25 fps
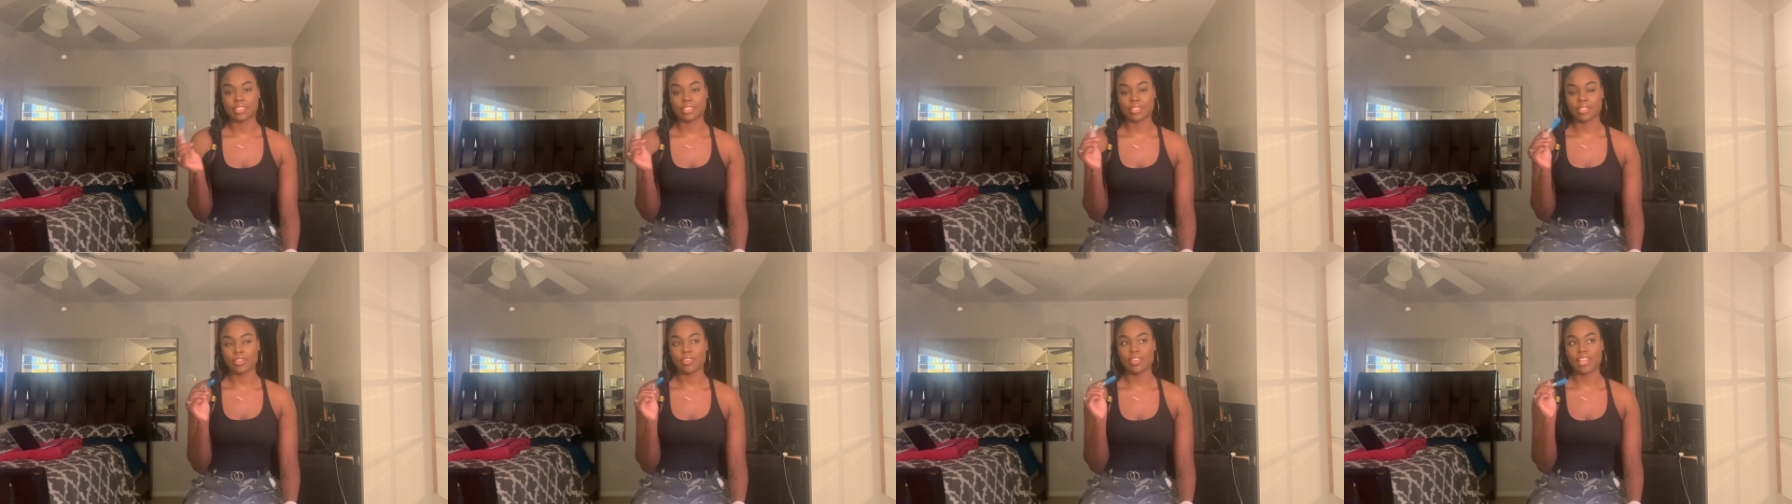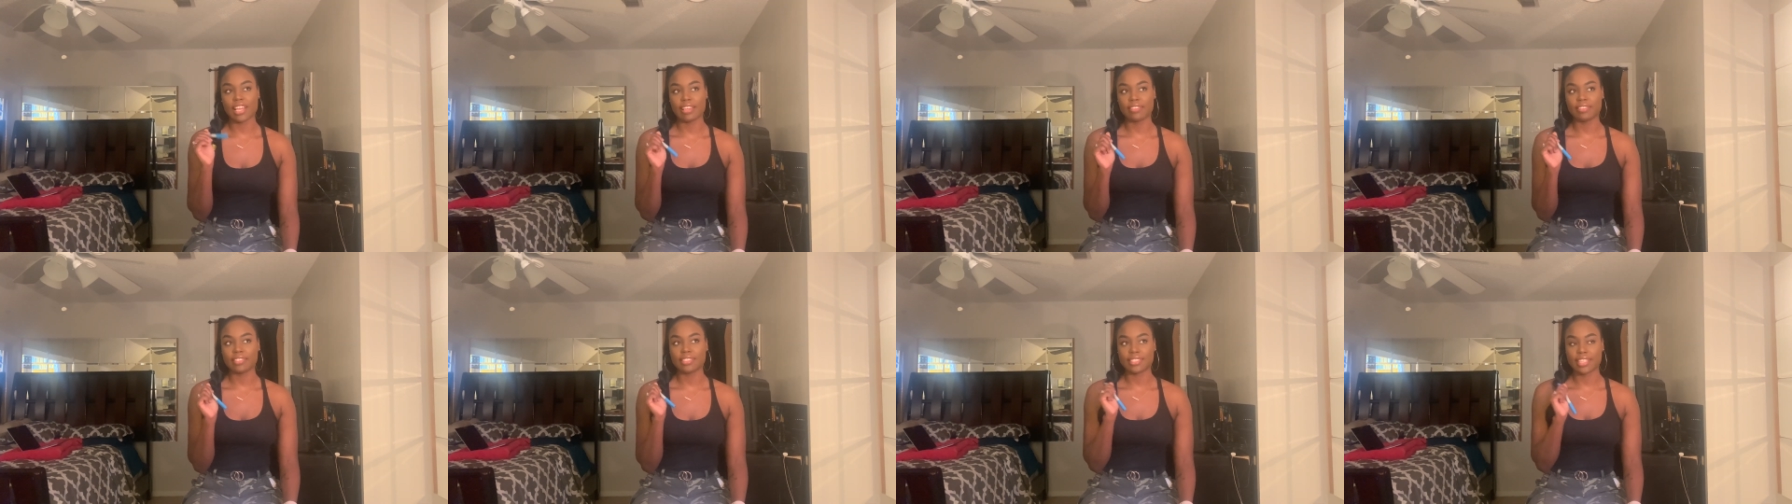So you
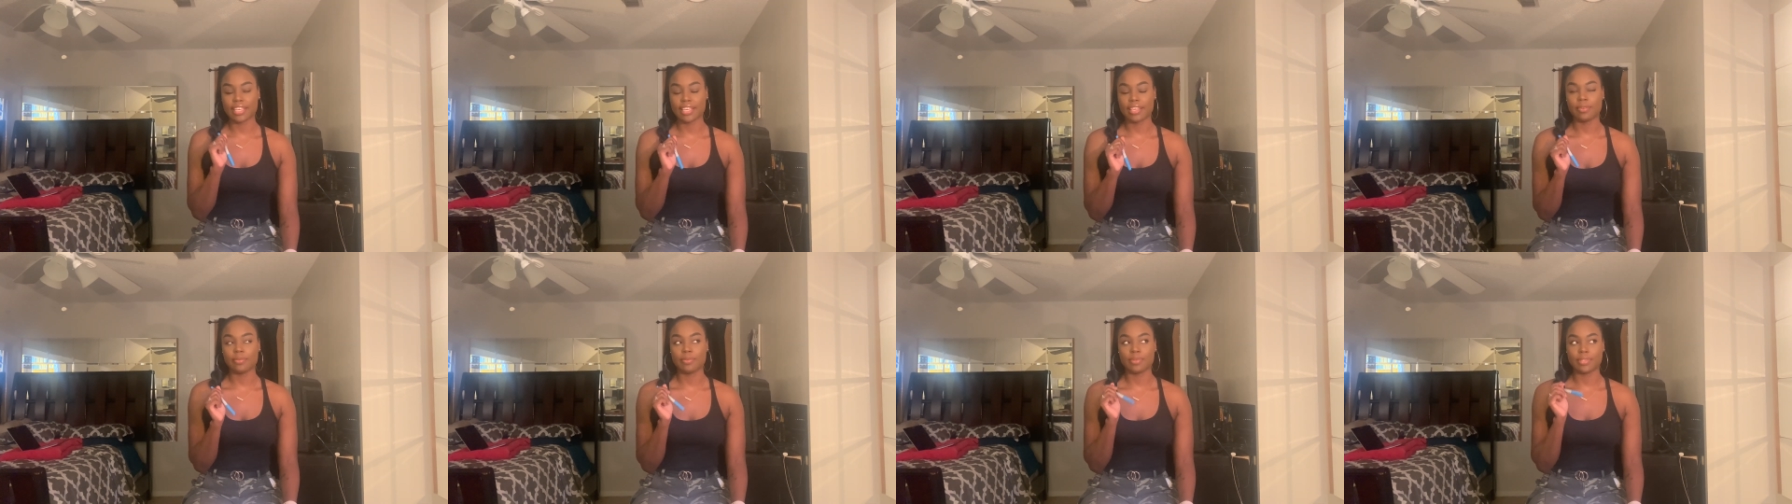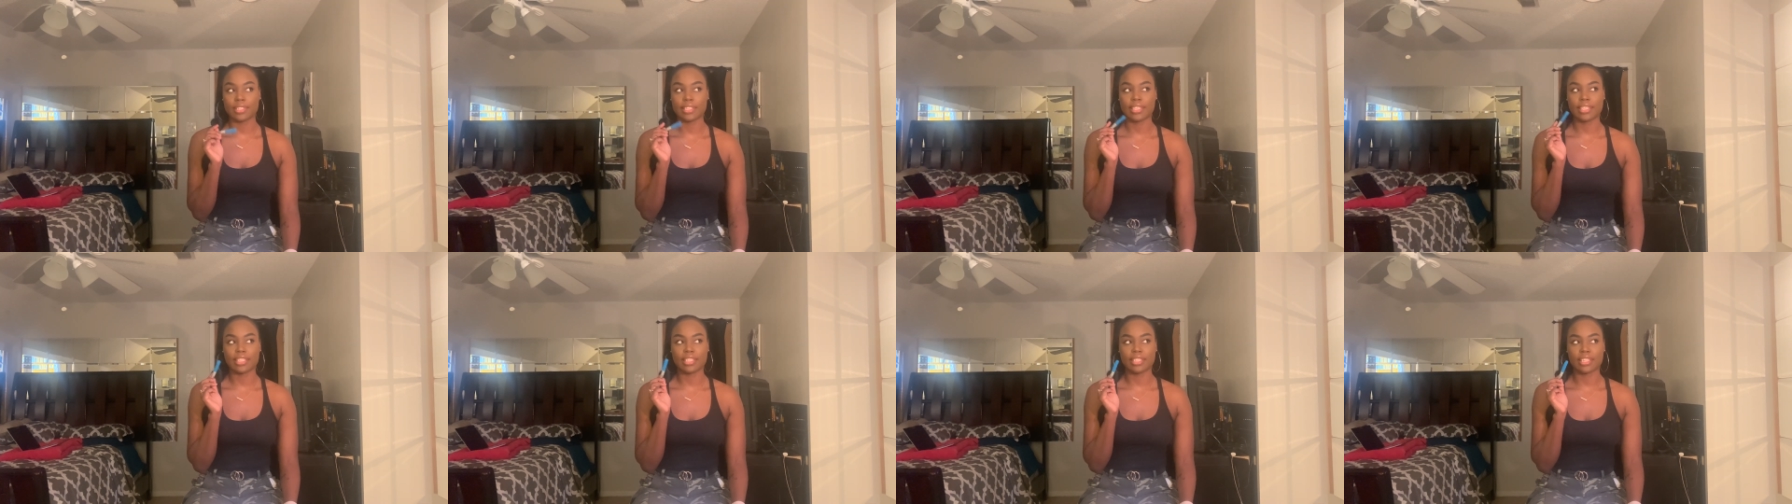have to take it
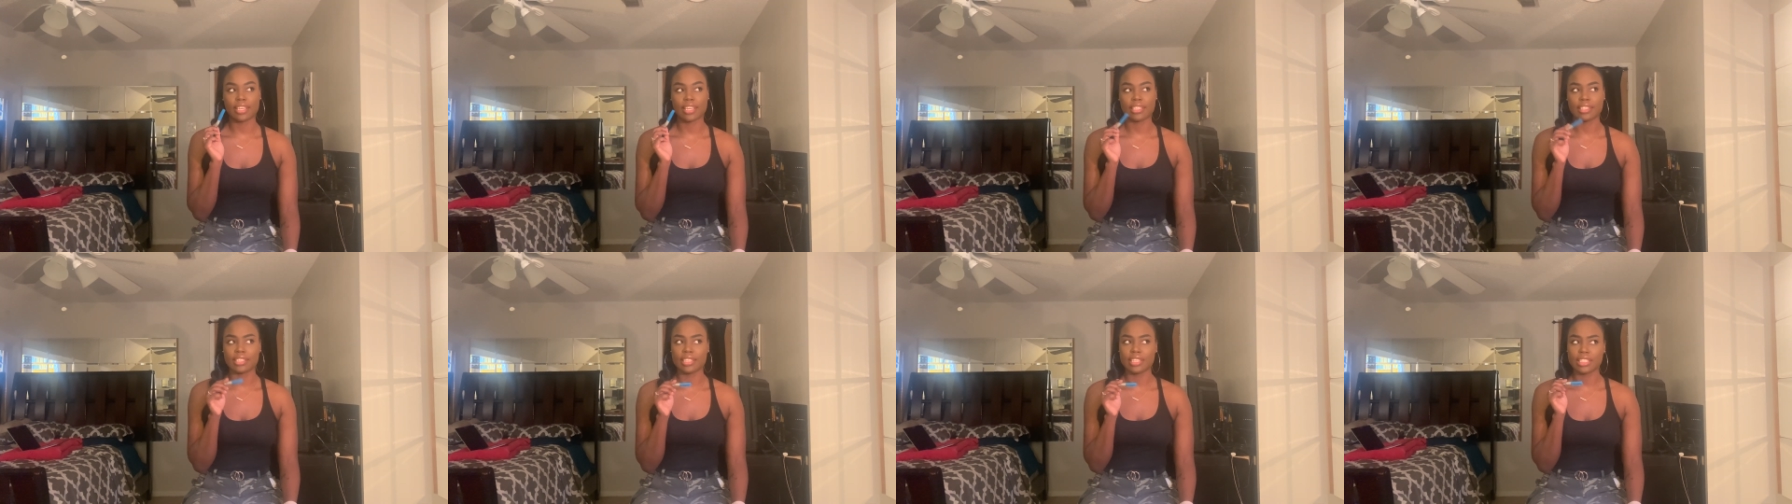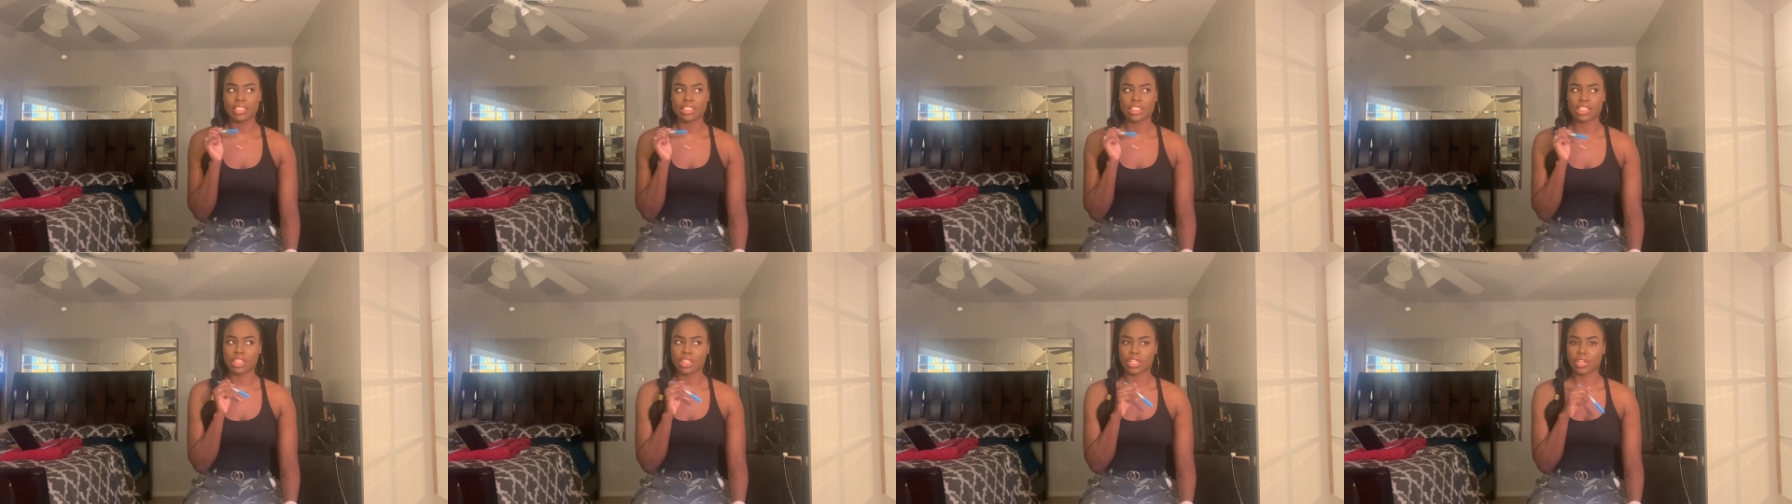within, I
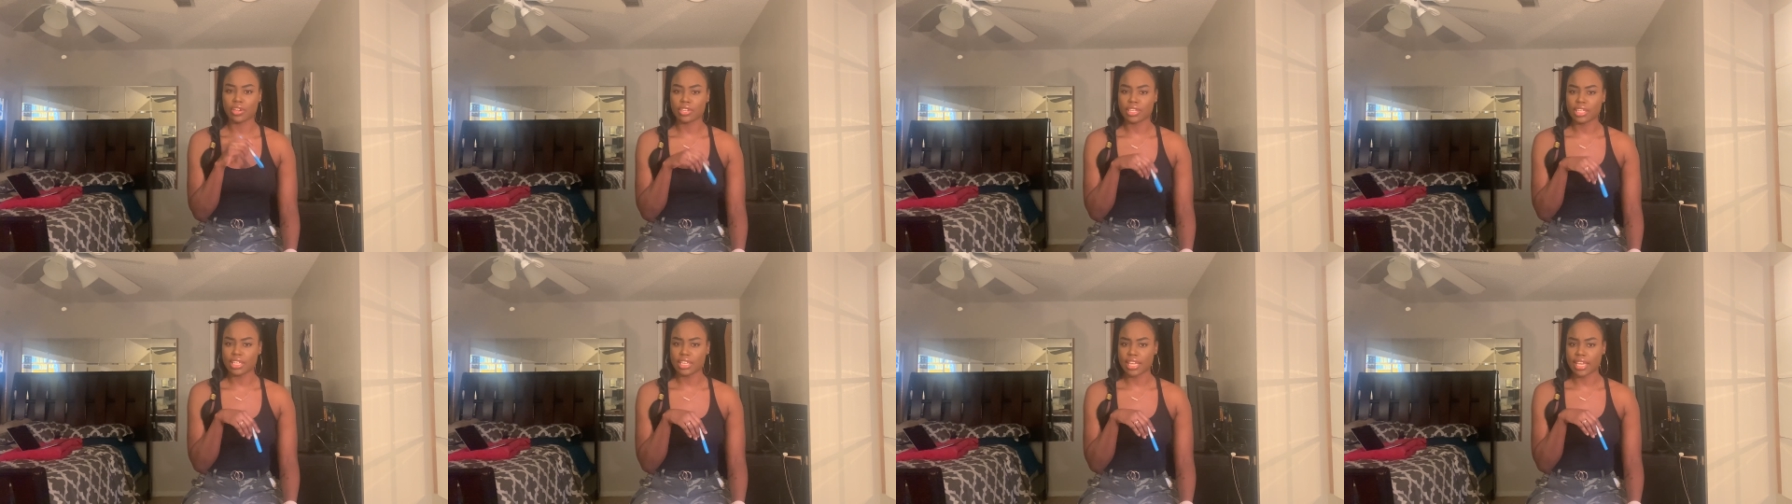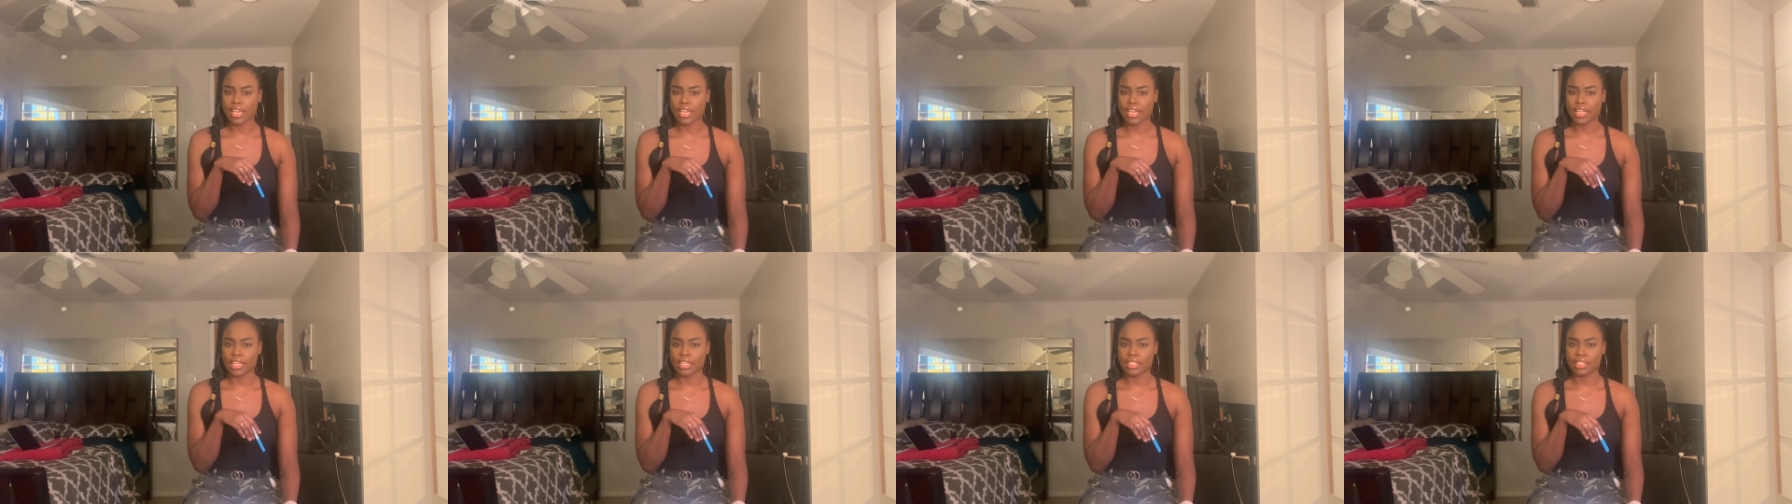think it's 30
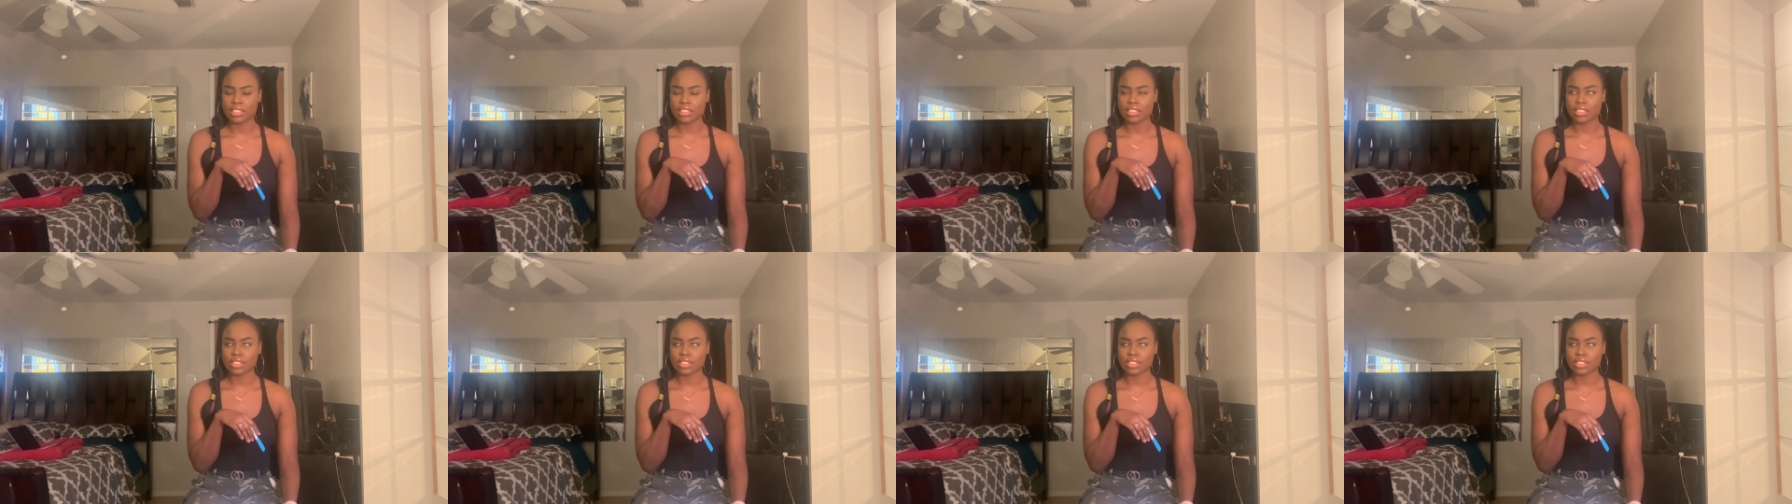days,